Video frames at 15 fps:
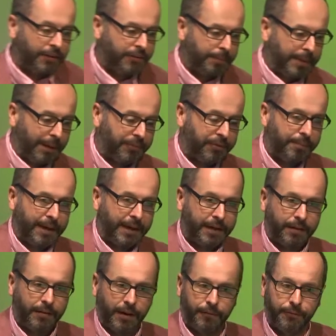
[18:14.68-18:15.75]
to be able to make
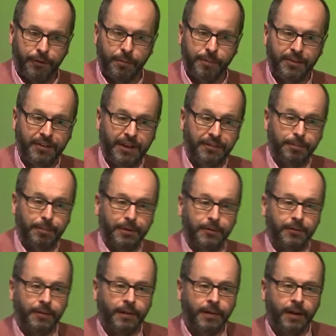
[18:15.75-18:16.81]
a firm assessment.
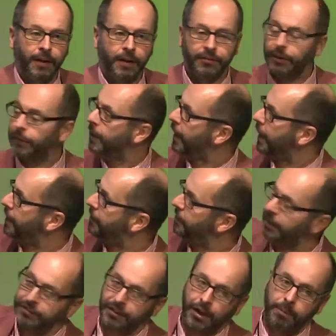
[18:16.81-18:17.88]
So in this
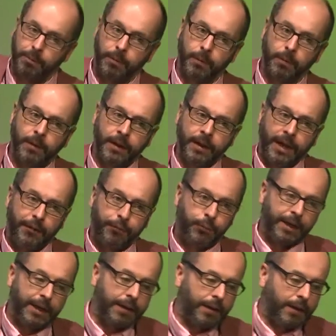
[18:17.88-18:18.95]
example, if
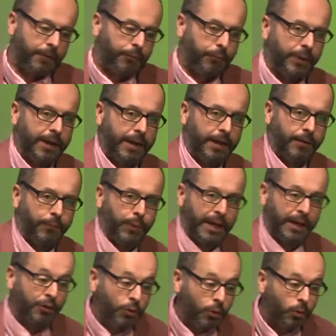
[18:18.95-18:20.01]
we
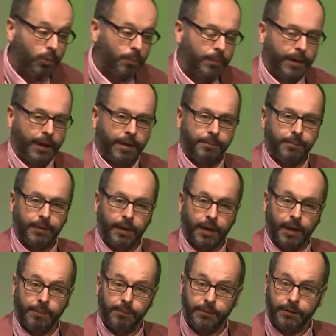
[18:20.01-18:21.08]
ignore
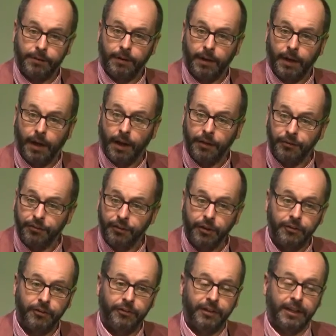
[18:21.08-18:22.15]

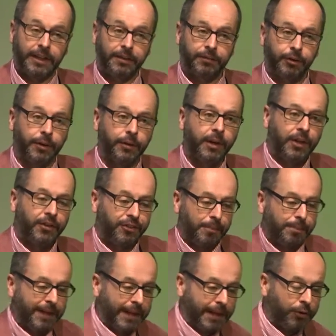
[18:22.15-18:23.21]
uncertainty through
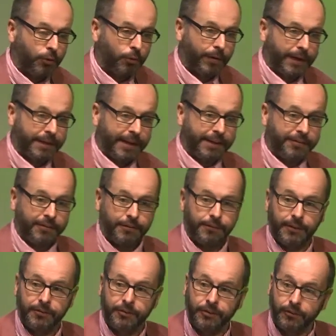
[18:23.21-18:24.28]
simply ignoring data
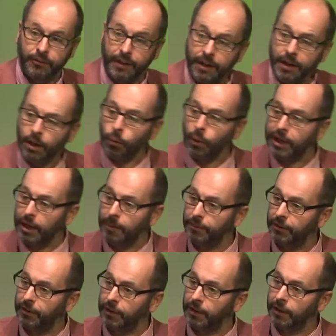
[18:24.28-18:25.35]
deficiency, we come
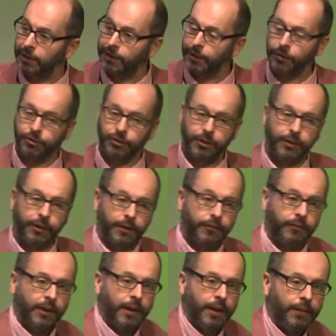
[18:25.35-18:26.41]
to the conclusion that
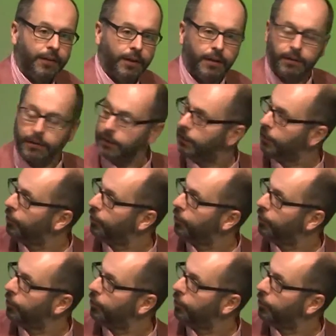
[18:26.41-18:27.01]
the